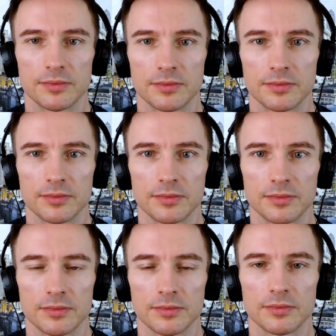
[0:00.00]

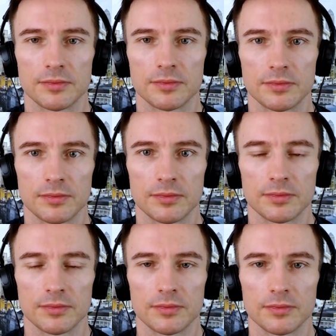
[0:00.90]

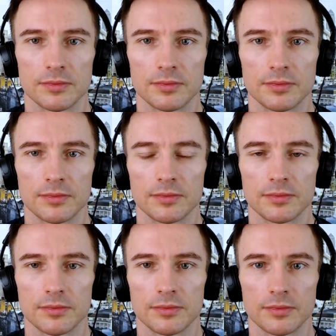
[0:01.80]

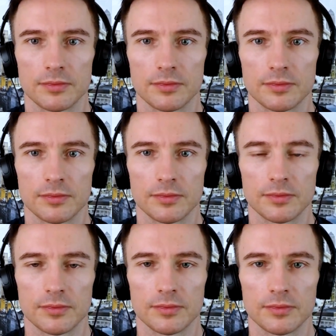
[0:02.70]

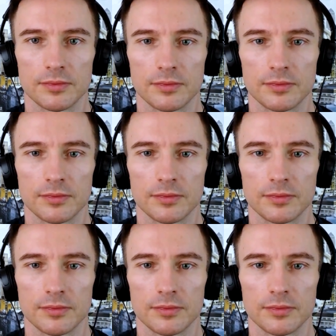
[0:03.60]
No words are spoken by the person on screen.